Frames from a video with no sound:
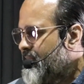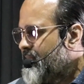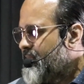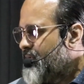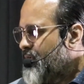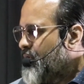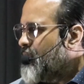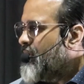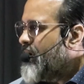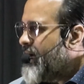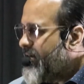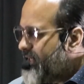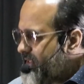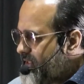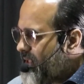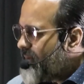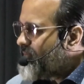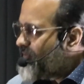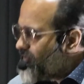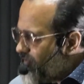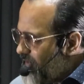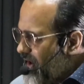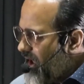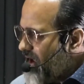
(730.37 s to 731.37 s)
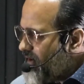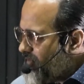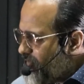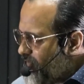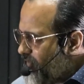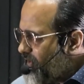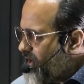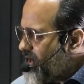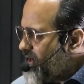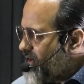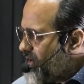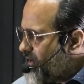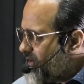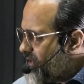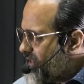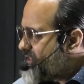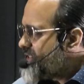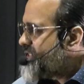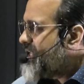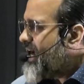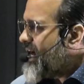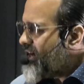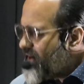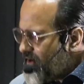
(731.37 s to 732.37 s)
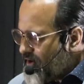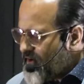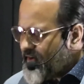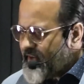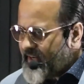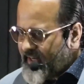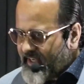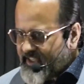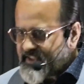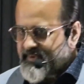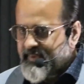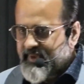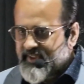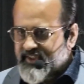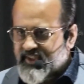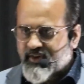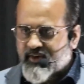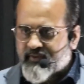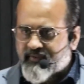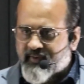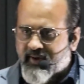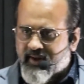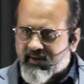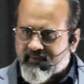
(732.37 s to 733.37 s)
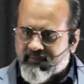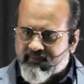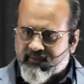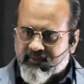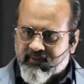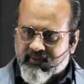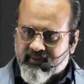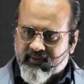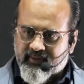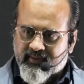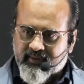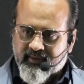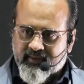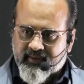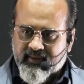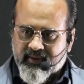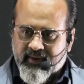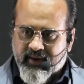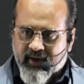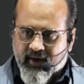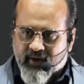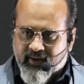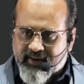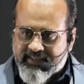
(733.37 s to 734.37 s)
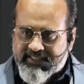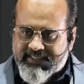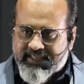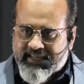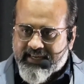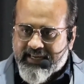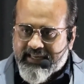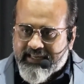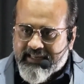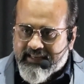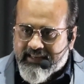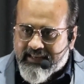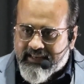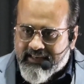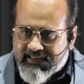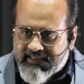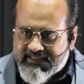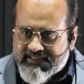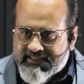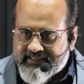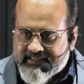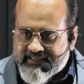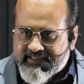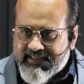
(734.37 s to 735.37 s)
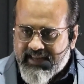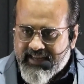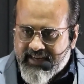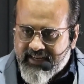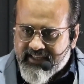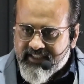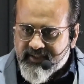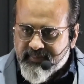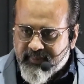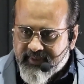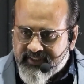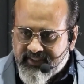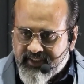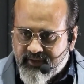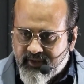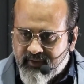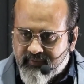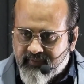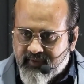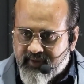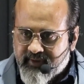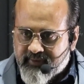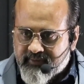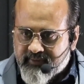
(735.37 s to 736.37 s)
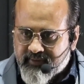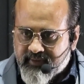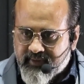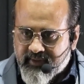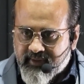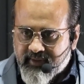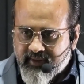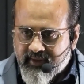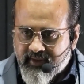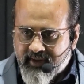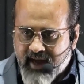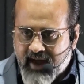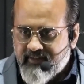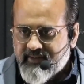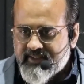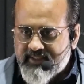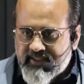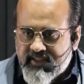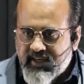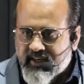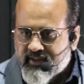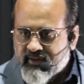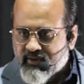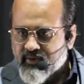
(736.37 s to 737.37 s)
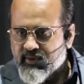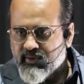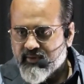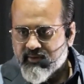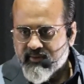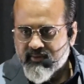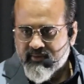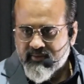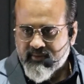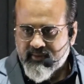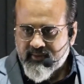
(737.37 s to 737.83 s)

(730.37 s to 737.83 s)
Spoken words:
You let them fly free. Is that not an expression of love? Or is clinginess an expression of love? I will stick to you.